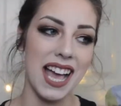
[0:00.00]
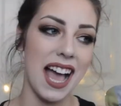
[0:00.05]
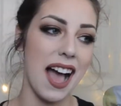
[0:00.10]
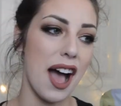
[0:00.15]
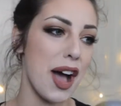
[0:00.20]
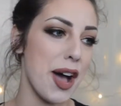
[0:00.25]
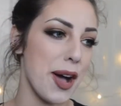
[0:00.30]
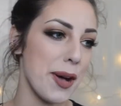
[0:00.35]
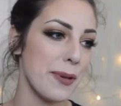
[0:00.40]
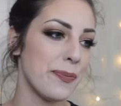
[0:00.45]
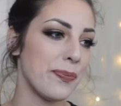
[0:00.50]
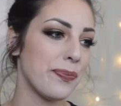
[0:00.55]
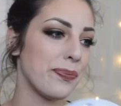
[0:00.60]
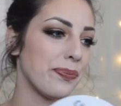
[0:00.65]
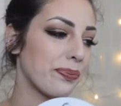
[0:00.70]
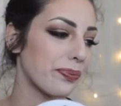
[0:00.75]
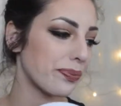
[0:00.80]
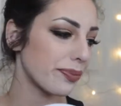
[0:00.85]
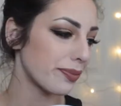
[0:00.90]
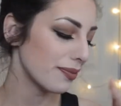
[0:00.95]
Um,
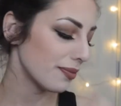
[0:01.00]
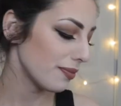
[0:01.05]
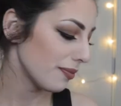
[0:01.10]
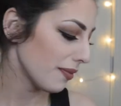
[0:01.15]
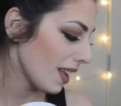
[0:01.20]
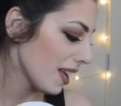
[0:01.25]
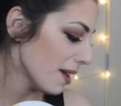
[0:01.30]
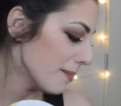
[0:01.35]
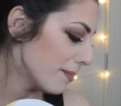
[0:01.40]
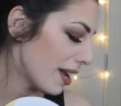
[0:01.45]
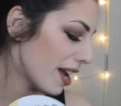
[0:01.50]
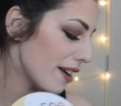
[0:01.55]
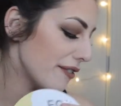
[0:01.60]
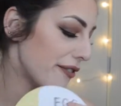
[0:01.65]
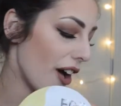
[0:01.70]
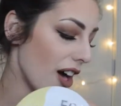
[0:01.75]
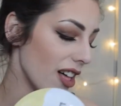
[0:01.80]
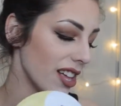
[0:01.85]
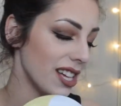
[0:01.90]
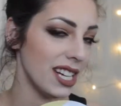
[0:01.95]
but I
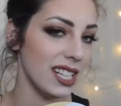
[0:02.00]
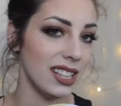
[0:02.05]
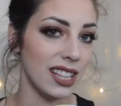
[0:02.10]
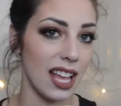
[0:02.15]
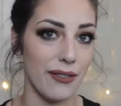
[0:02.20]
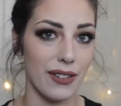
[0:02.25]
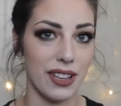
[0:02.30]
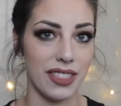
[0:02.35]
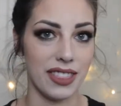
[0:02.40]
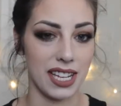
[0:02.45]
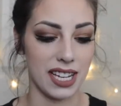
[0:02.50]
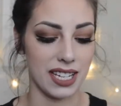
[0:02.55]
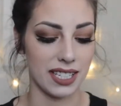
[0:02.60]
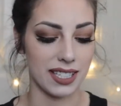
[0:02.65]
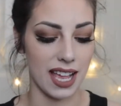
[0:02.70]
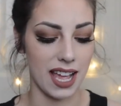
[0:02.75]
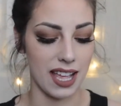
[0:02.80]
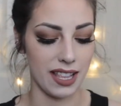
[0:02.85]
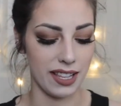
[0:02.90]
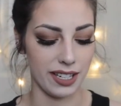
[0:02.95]
fallen in love with these
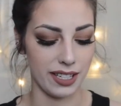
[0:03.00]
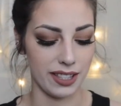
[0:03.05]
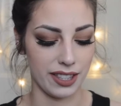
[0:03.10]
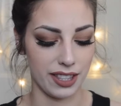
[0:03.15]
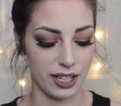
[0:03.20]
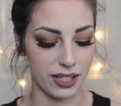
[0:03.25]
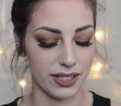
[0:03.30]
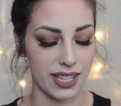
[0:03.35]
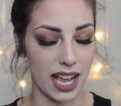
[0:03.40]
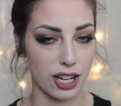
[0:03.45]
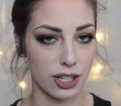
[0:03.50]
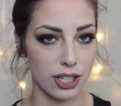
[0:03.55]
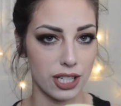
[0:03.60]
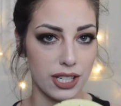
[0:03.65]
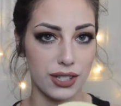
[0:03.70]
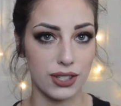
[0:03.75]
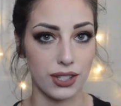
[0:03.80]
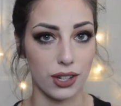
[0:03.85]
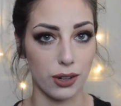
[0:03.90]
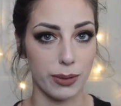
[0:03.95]
and there's
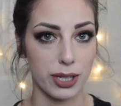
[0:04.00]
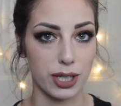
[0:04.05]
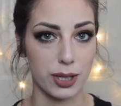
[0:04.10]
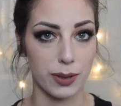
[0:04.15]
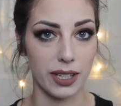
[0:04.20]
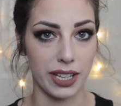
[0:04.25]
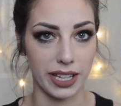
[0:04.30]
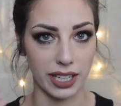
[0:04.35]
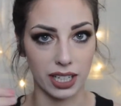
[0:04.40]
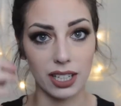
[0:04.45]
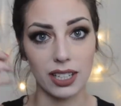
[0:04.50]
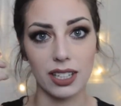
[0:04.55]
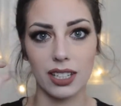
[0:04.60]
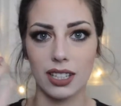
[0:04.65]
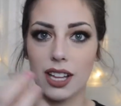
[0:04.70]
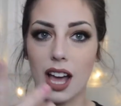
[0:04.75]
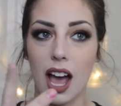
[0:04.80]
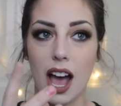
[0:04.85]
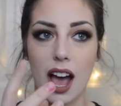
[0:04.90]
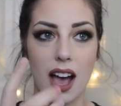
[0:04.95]
actually so much like
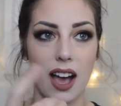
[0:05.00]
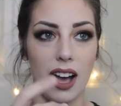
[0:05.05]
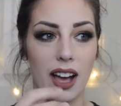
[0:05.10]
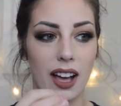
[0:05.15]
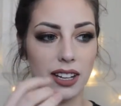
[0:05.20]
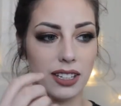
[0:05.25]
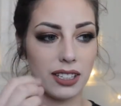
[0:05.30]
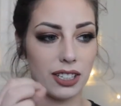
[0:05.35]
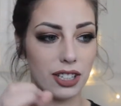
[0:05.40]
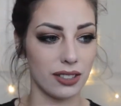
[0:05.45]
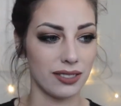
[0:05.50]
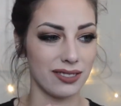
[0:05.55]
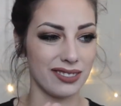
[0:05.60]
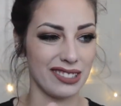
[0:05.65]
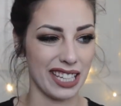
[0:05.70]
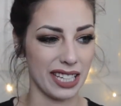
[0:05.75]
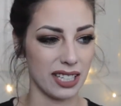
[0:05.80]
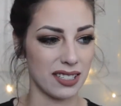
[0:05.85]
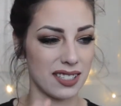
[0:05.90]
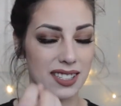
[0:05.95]
uh,
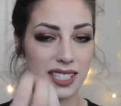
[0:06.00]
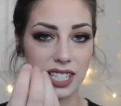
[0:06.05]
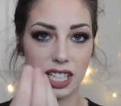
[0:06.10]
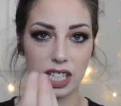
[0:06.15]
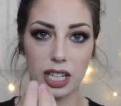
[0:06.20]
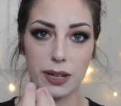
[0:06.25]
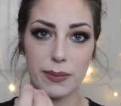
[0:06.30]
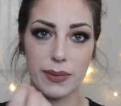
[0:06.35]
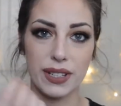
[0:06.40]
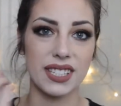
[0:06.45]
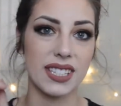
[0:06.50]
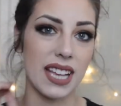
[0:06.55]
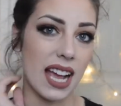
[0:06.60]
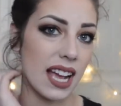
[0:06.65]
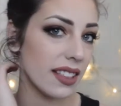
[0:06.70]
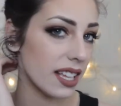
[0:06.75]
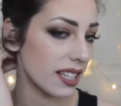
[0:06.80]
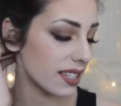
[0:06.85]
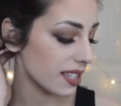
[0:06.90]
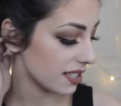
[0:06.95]
like serum
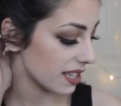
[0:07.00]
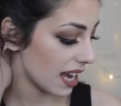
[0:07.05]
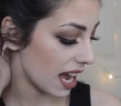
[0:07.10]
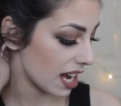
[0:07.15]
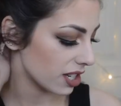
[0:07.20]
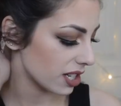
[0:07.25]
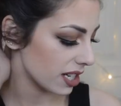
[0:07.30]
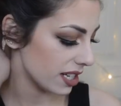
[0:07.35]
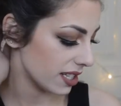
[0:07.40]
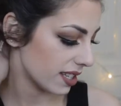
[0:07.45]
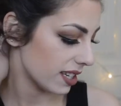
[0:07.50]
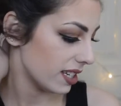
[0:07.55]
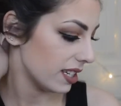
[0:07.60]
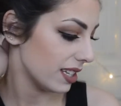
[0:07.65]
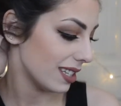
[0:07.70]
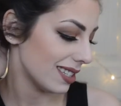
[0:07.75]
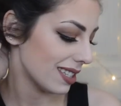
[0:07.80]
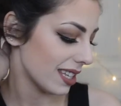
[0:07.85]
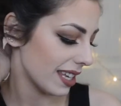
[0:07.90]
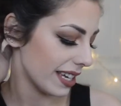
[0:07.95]
inside that's attached. It's, it
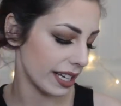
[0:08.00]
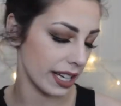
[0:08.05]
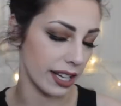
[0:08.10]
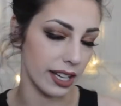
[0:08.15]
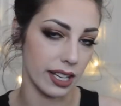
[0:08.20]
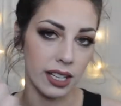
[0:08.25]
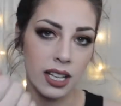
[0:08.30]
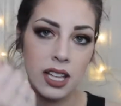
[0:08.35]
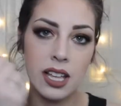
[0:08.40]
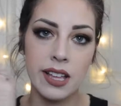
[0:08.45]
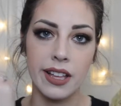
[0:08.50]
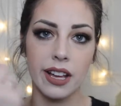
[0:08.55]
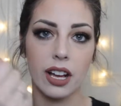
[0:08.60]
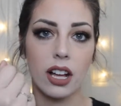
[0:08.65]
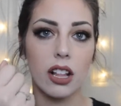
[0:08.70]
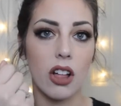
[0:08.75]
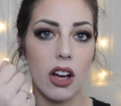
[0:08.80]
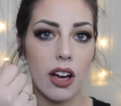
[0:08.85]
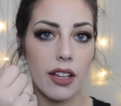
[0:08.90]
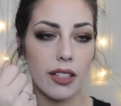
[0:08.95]
is like a
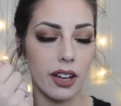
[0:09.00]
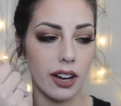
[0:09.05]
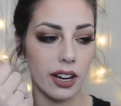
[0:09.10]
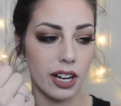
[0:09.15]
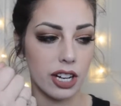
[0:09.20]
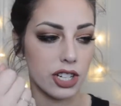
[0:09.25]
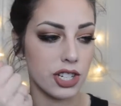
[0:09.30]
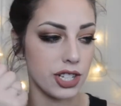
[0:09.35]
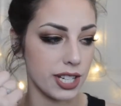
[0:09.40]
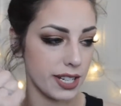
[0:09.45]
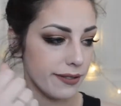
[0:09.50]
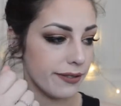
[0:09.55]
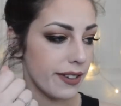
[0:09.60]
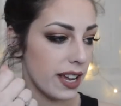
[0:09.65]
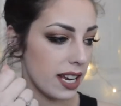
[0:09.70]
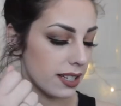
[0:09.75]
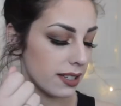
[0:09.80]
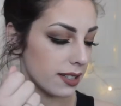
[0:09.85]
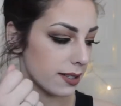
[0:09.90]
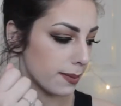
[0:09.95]
cloth or sheet
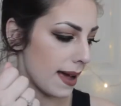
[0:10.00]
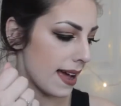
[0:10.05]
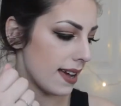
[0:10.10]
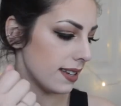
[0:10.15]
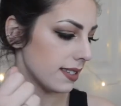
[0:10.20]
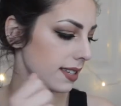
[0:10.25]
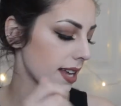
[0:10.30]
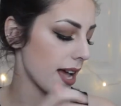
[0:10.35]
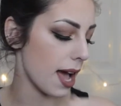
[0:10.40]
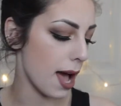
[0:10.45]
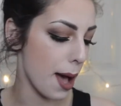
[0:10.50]
face mask.